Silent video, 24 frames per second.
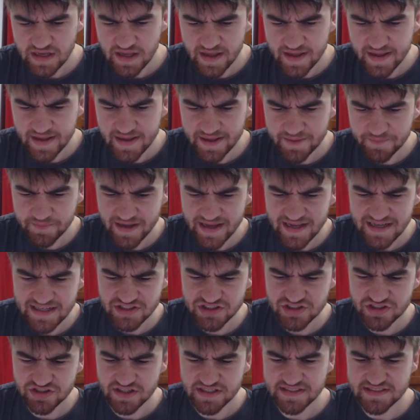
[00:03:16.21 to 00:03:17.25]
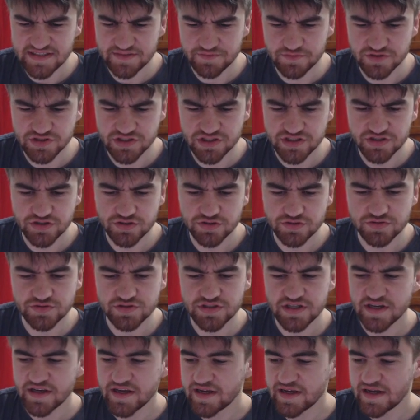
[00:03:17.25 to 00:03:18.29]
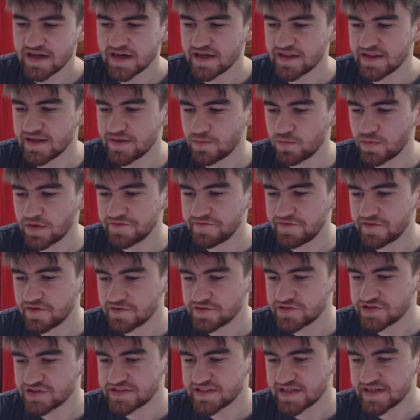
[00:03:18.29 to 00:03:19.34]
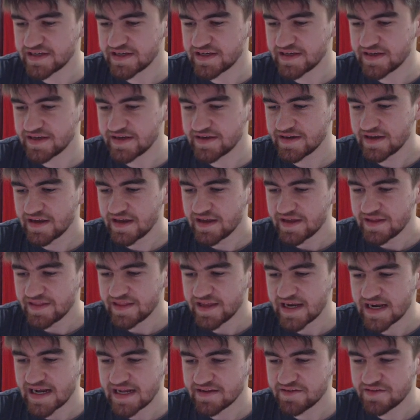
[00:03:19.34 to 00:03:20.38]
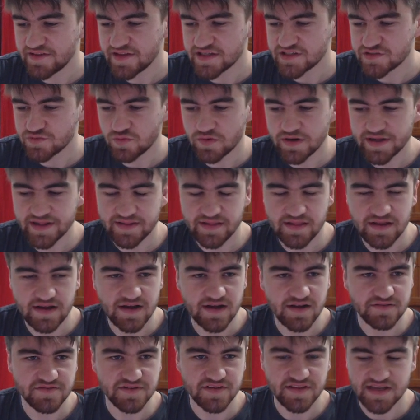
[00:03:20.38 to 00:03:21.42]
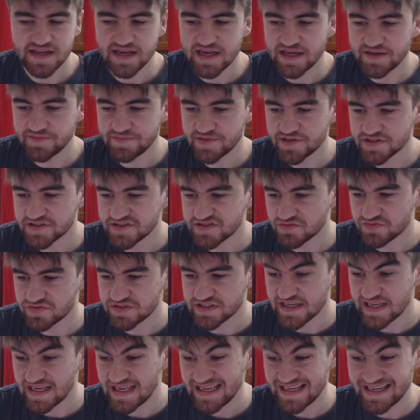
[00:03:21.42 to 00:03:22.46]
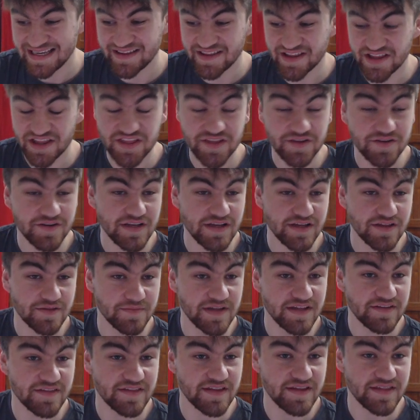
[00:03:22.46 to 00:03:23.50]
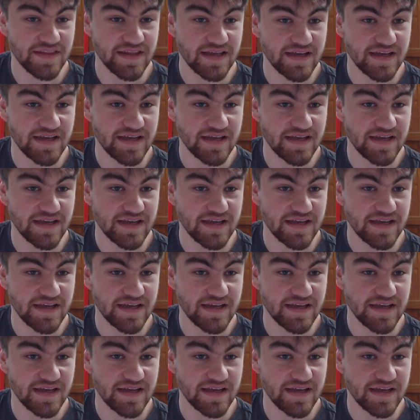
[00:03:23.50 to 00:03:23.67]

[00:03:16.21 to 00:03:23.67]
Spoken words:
Ash, 97 was huge, and then Whitfield, you see here, they added this well after the game because it was a kick in the 30th minute that